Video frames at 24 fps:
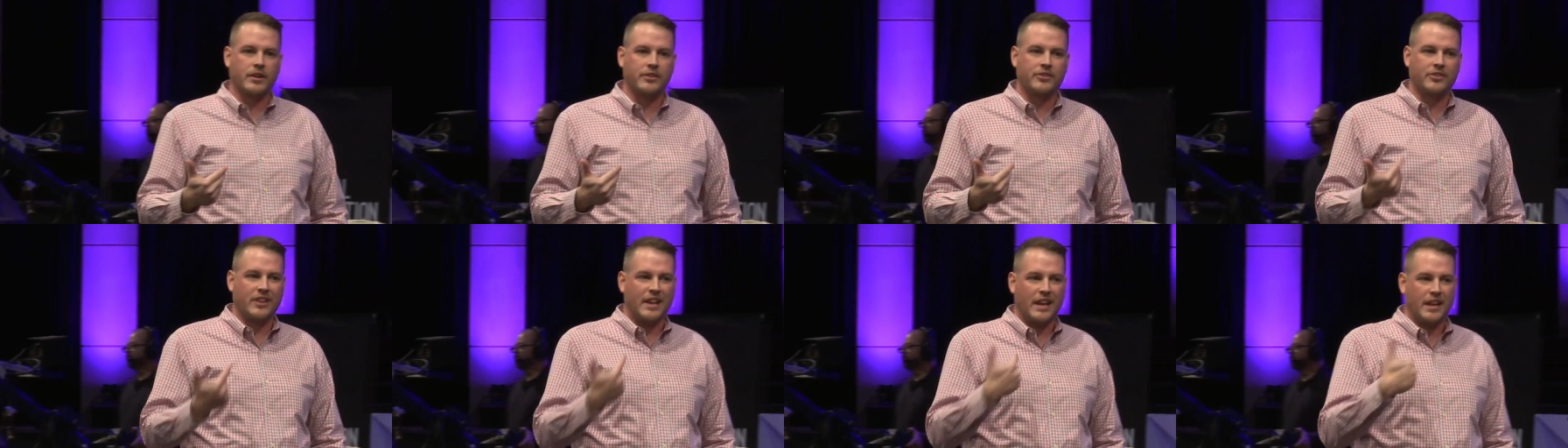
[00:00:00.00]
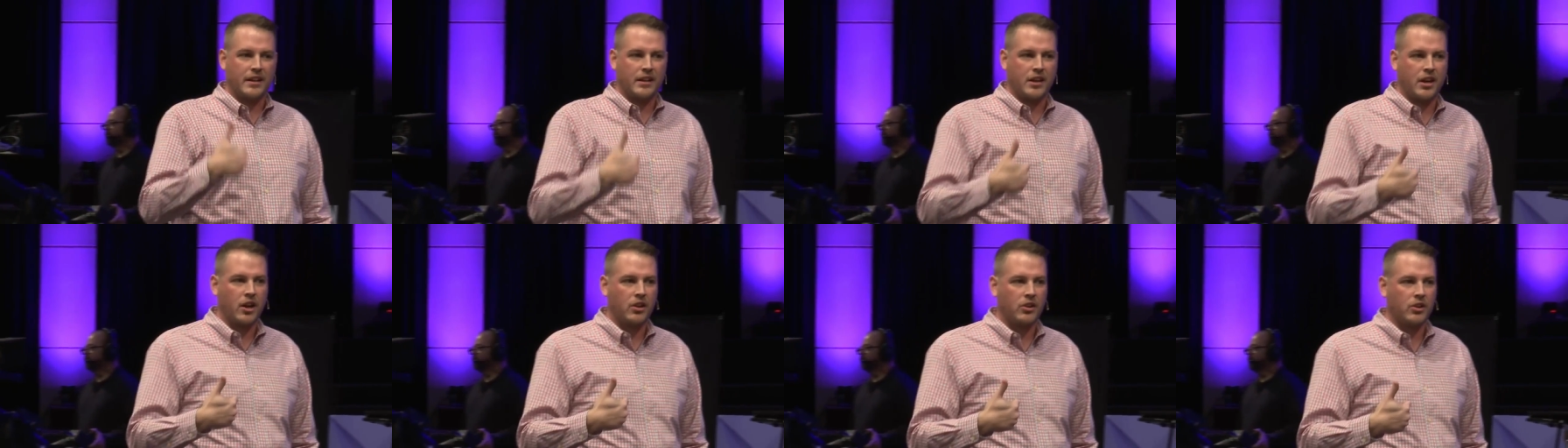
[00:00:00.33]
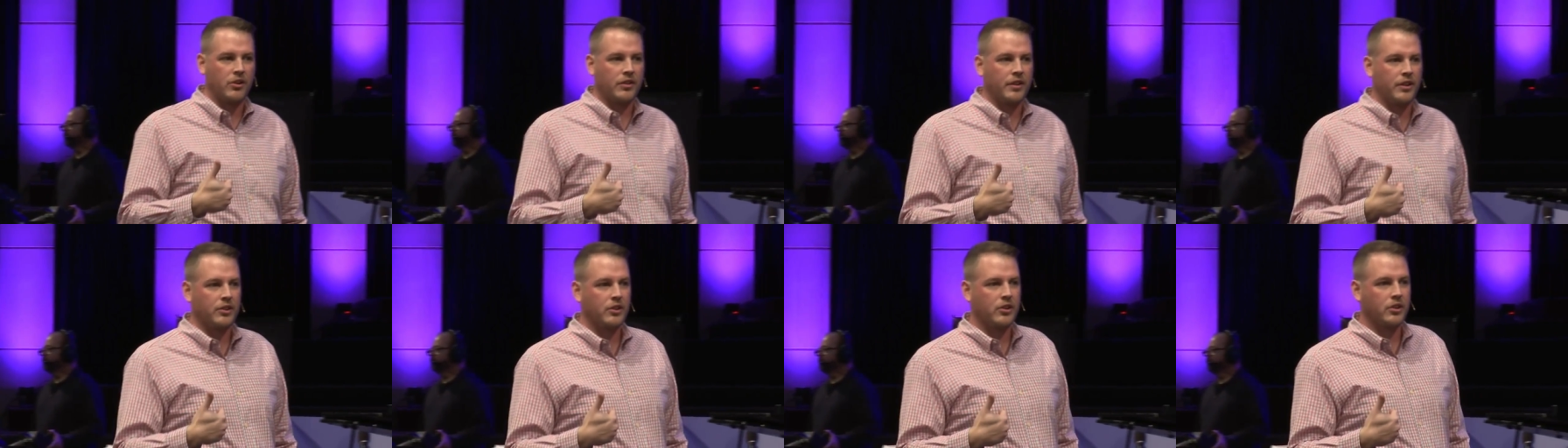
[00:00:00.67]
a skin
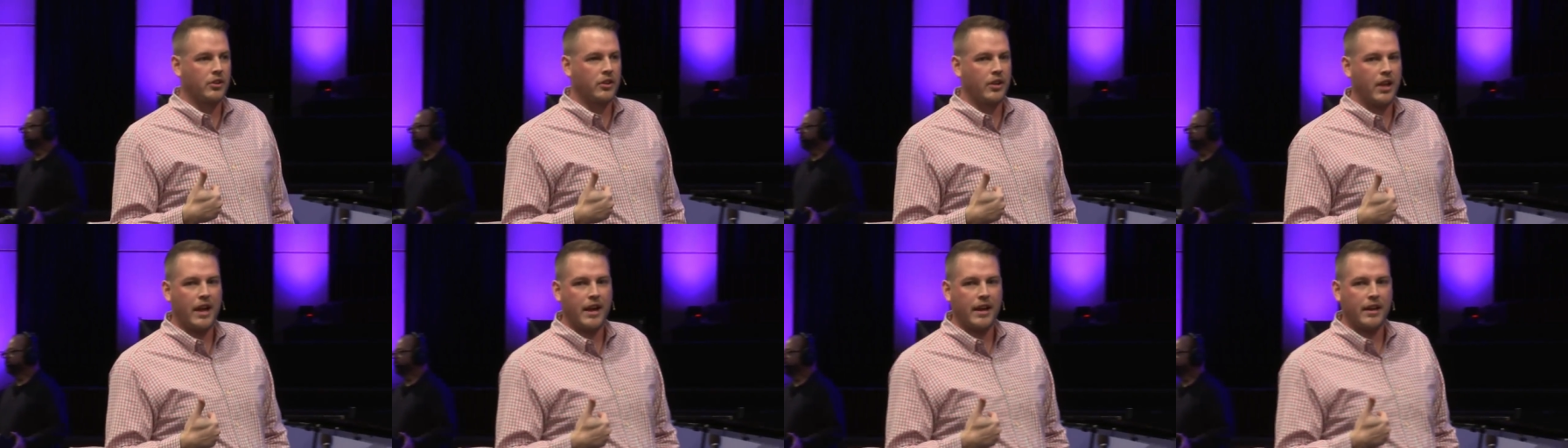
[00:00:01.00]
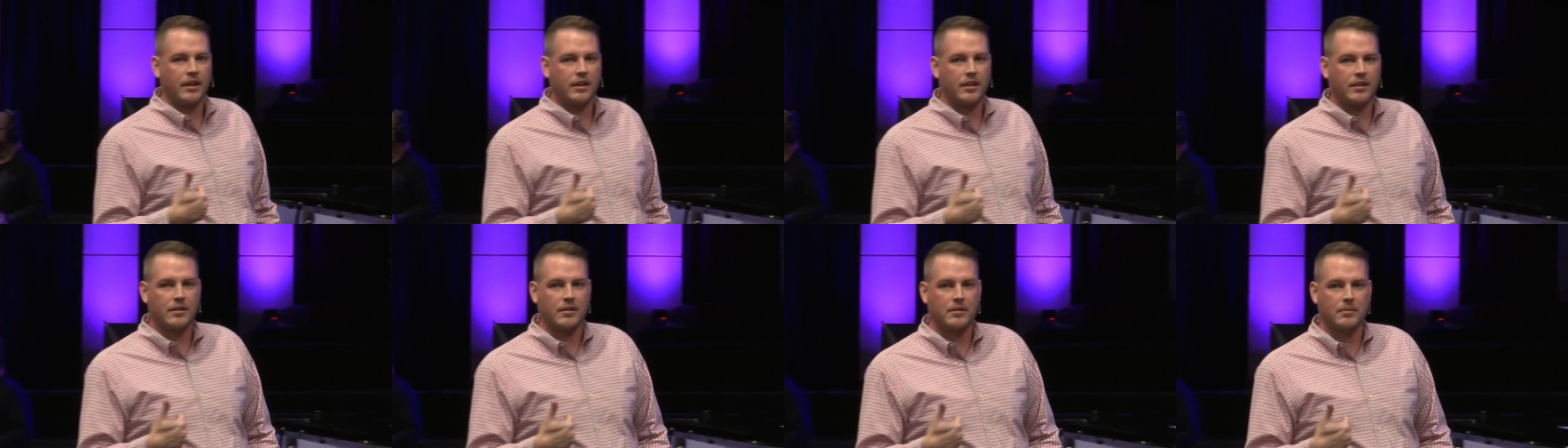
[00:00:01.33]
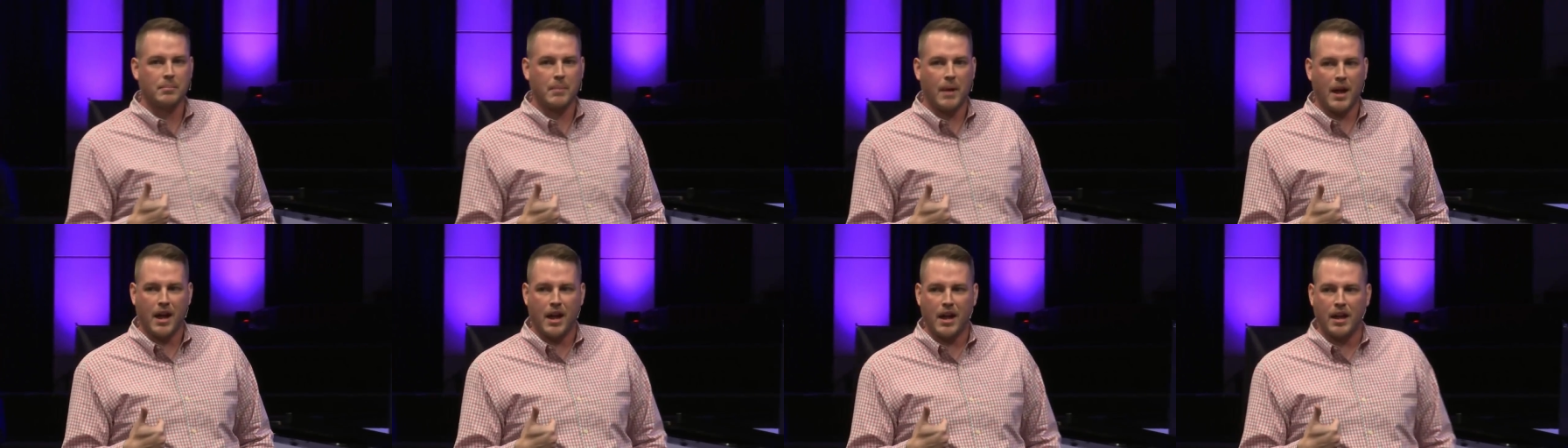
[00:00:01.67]
color that looked like
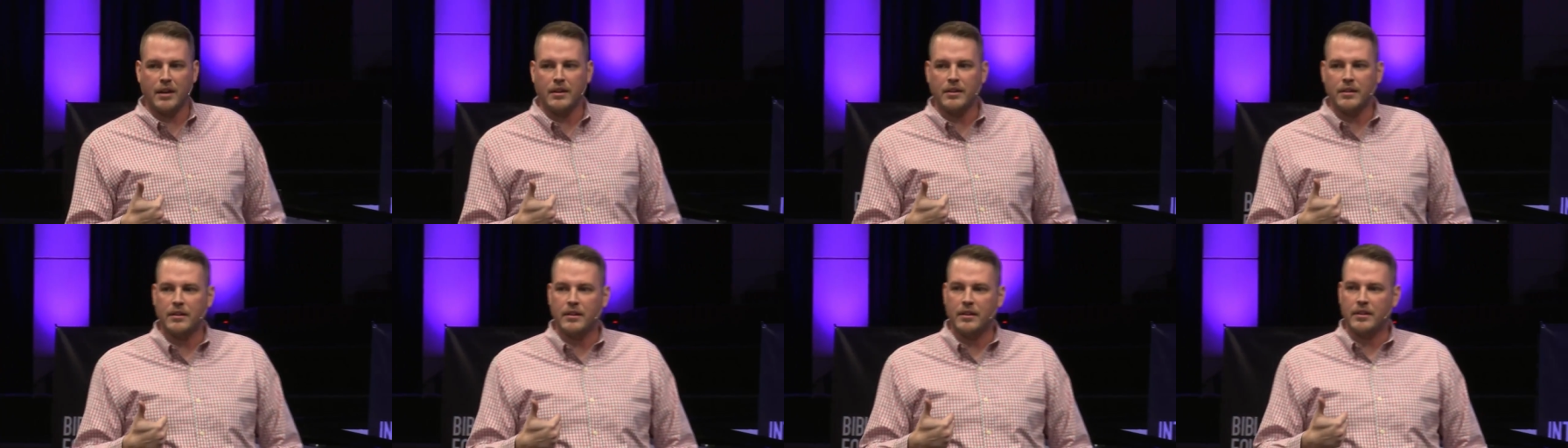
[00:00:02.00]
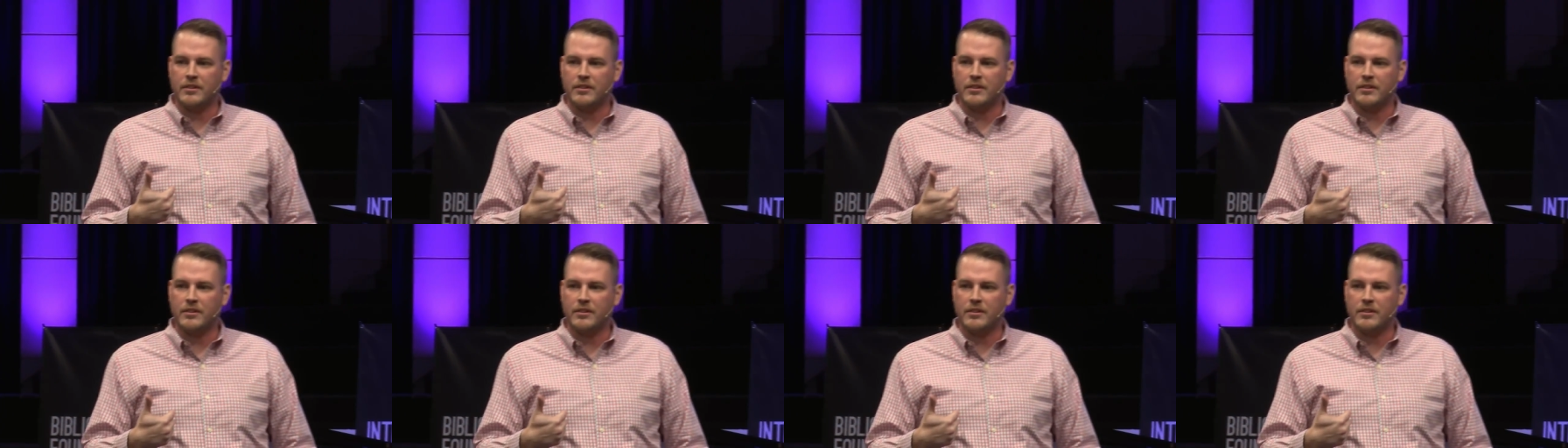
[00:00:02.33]
mine,